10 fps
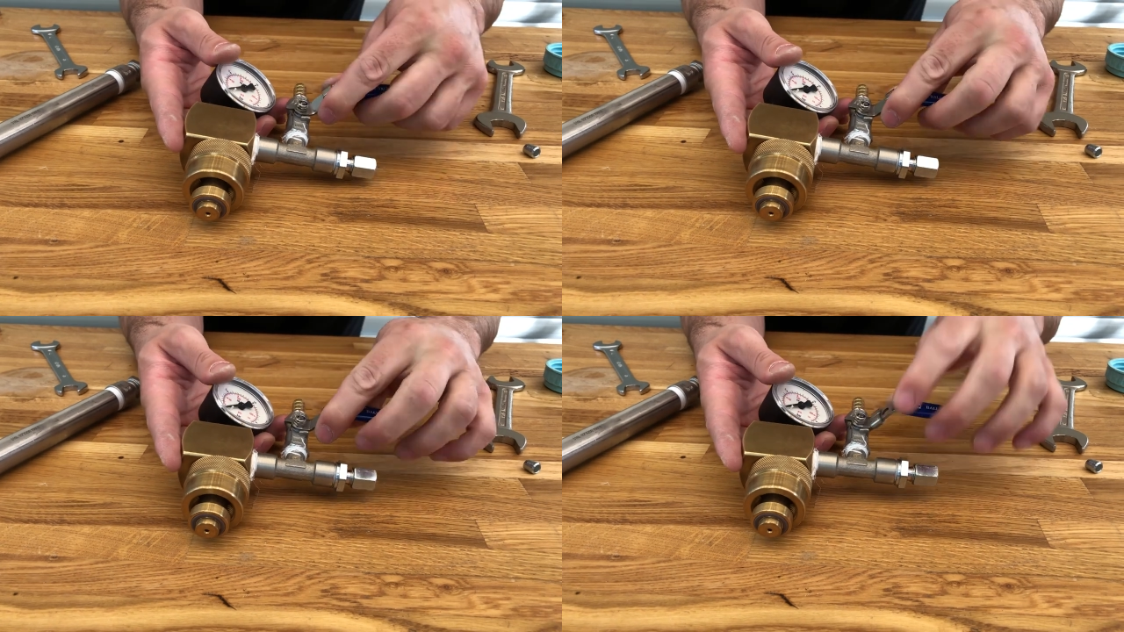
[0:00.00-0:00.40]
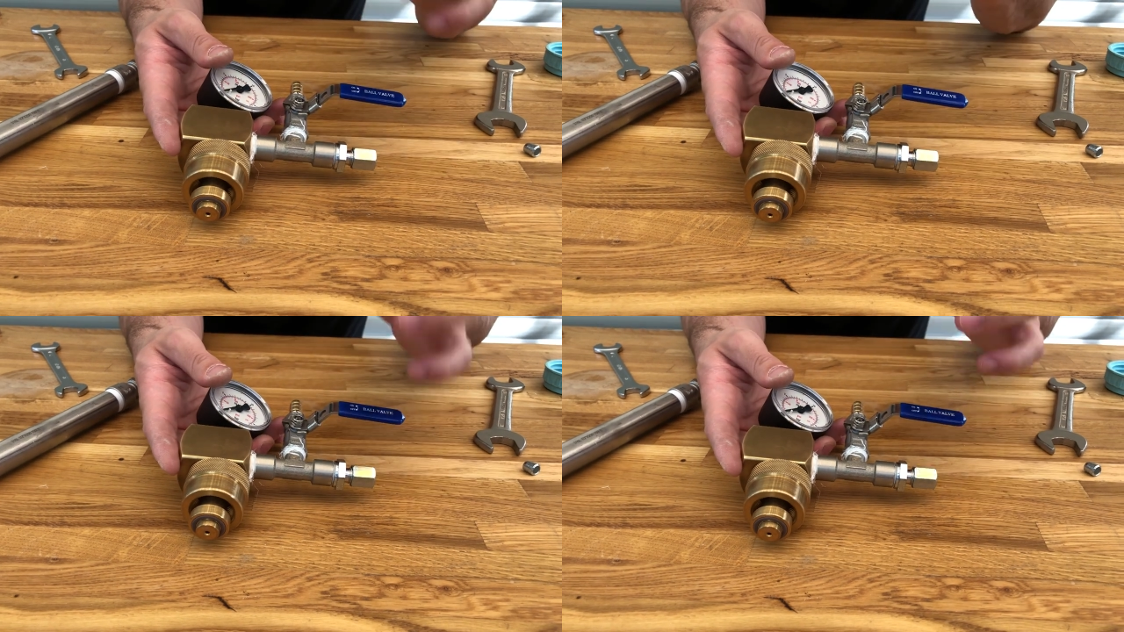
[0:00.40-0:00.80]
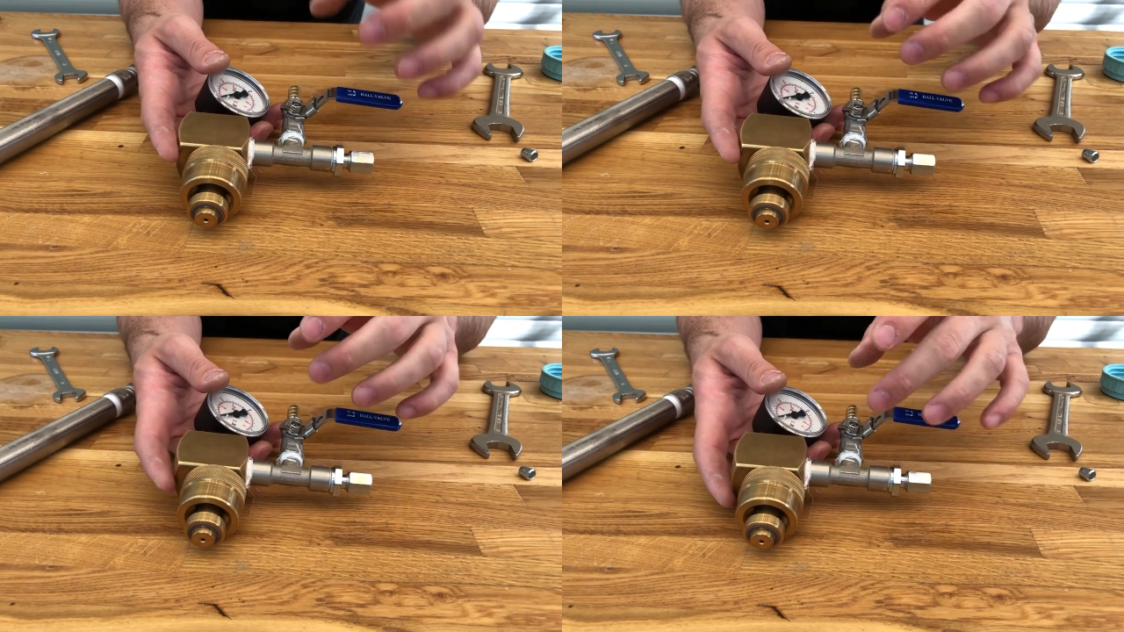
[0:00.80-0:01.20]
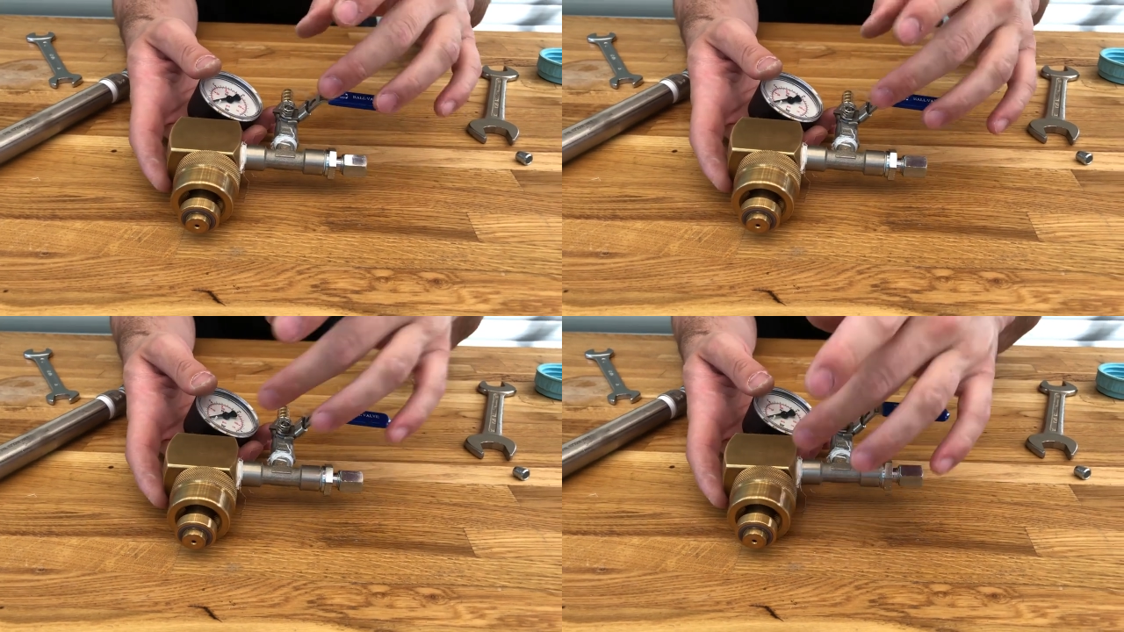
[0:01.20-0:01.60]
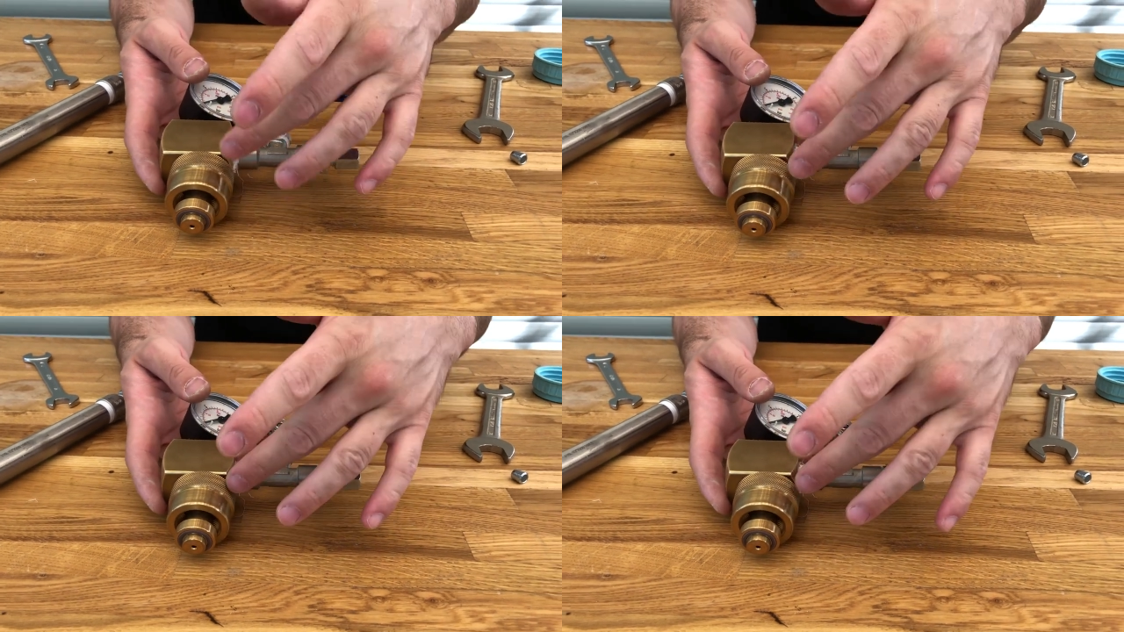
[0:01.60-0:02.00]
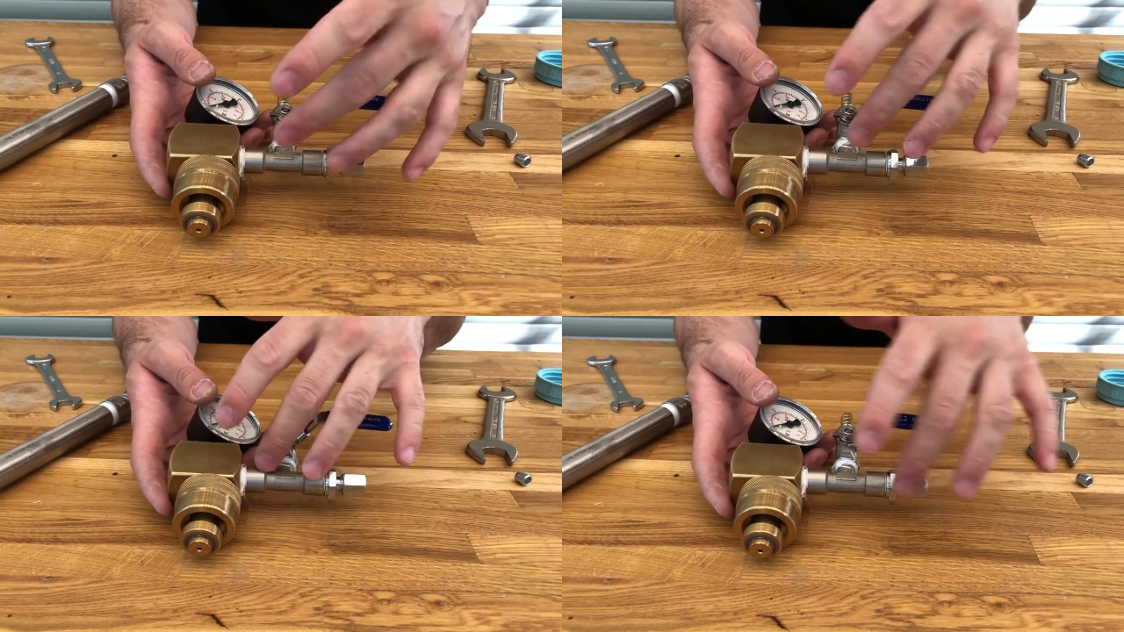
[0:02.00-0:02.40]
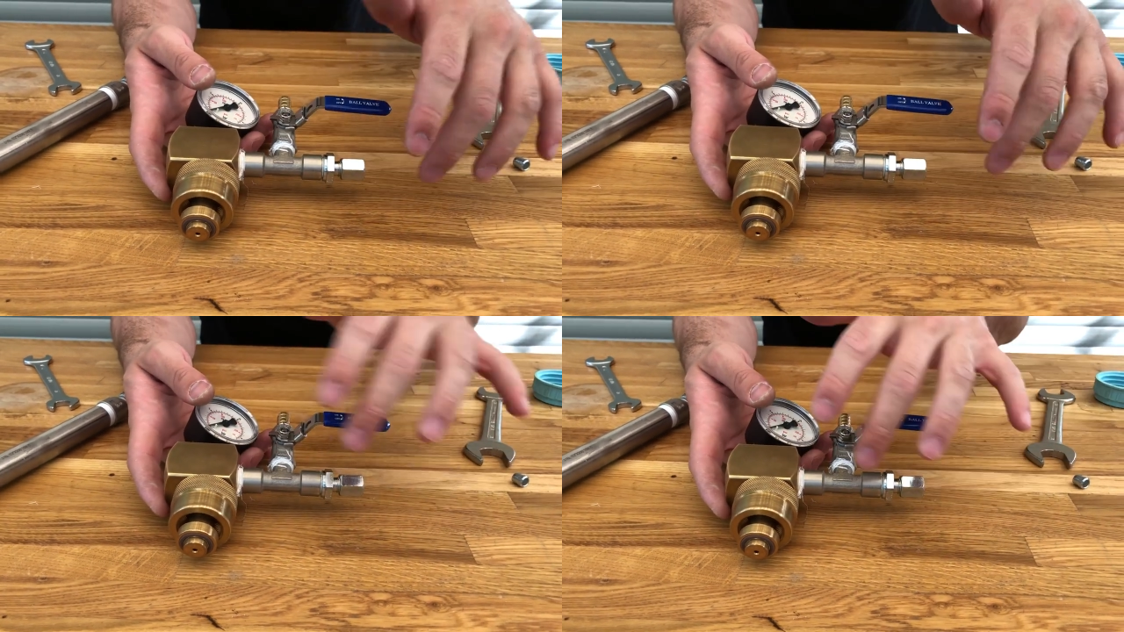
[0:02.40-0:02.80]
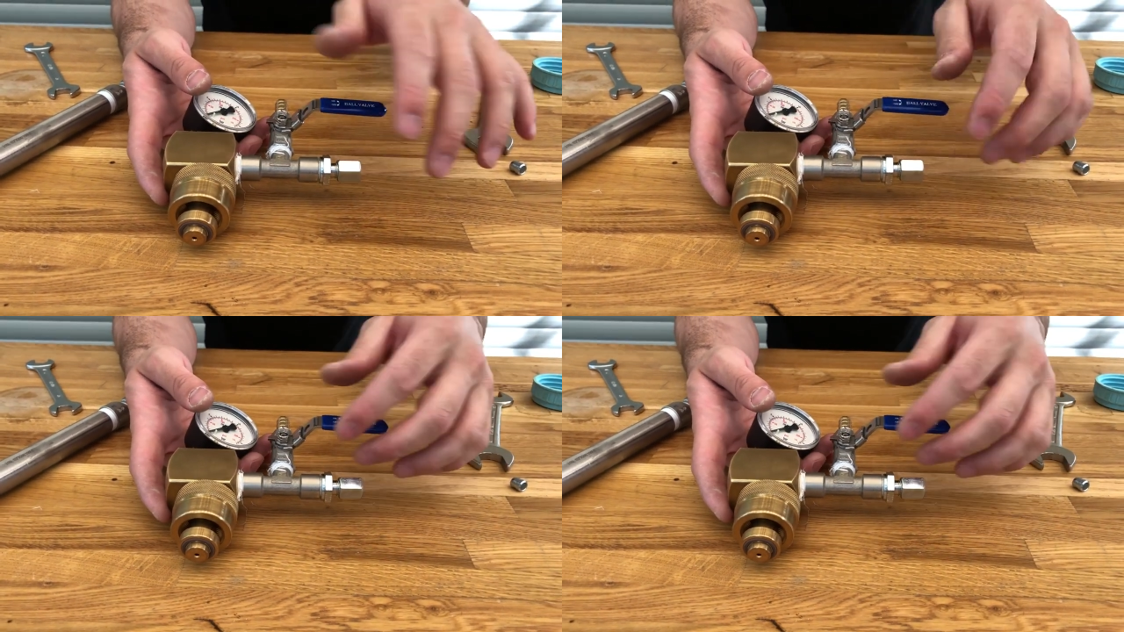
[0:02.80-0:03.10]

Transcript: No face is visible, so there are no lips to read.